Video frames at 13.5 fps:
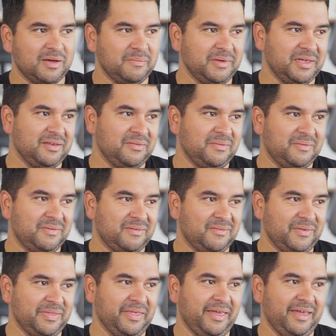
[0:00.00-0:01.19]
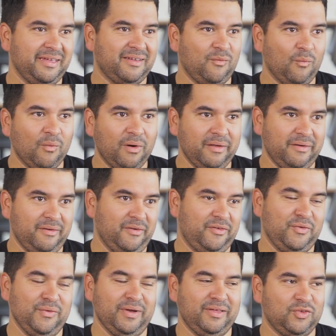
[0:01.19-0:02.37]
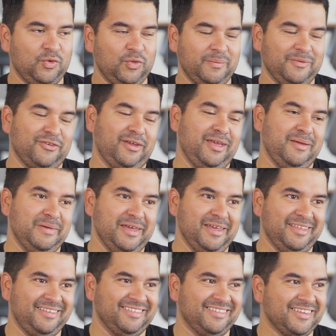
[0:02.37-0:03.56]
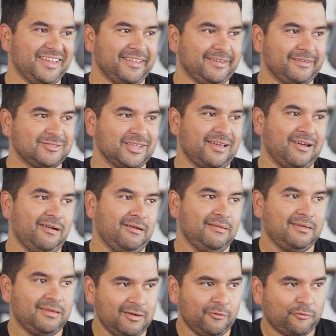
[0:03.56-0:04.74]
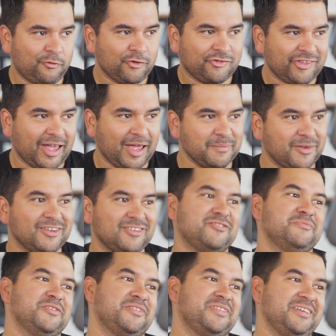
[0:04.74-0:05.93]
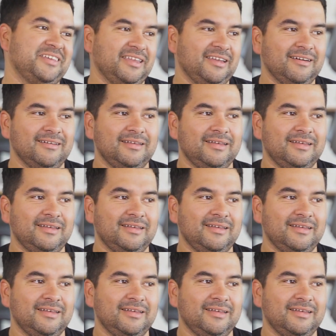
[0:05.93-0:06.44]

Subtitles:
coming in with like 1 or 2, and I told him, I was like, hey man, it was like a, you know, first time customer thing, you know?